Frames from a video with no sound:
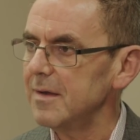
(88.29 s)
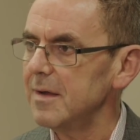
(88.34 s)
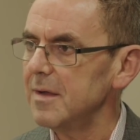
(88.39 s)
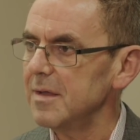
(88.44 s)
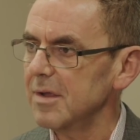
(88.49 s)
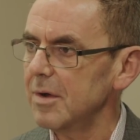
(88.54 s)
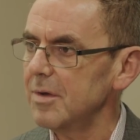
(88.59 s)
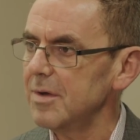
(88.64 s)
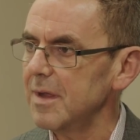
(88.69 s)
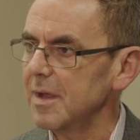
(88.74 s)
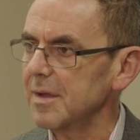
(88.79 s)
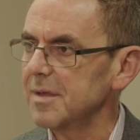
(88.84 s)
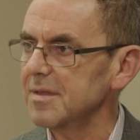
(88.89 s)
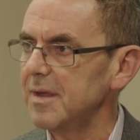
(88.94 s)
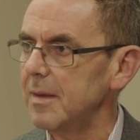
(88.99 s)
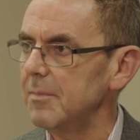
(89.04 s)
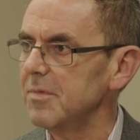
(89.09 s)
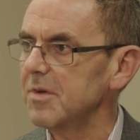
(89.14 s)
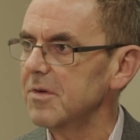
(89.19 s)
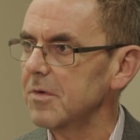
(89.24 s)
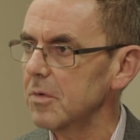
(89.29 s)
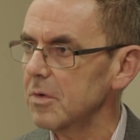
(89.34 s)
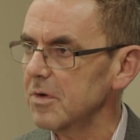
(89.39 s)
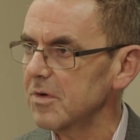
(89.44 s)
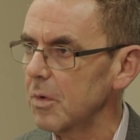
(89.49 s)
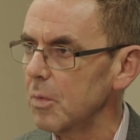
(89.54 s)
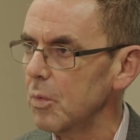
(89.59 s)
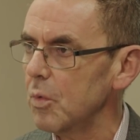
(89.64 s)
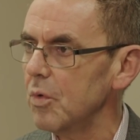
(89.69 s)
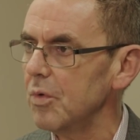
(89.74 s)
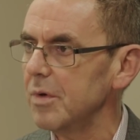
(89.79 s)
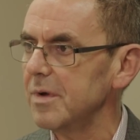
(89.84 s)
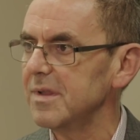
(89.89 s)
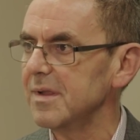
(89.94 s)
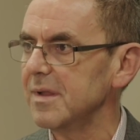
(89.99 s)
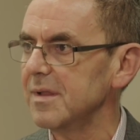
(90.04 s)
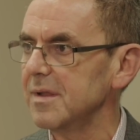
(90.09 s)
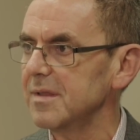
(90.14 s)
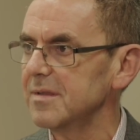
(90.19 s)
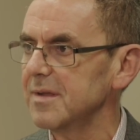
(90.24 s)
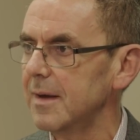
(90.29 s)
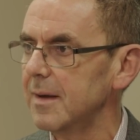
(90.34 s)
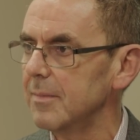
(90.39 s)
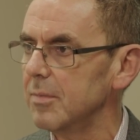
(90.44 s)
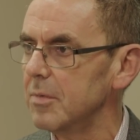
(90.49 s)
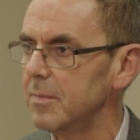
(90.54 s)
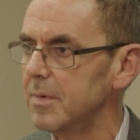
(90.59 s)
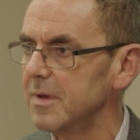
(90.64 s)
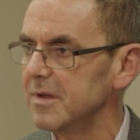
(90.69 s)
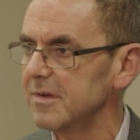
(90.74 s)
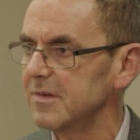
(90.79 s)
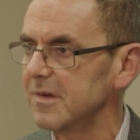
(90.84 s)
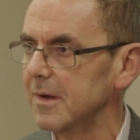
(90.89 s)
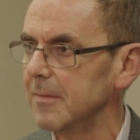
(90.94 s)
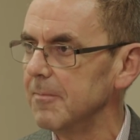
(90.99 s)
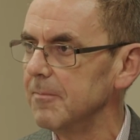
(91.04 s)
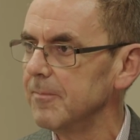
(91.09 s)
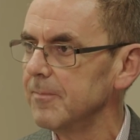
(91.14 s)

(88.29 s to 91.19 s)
it's only a step towards a sustainable position.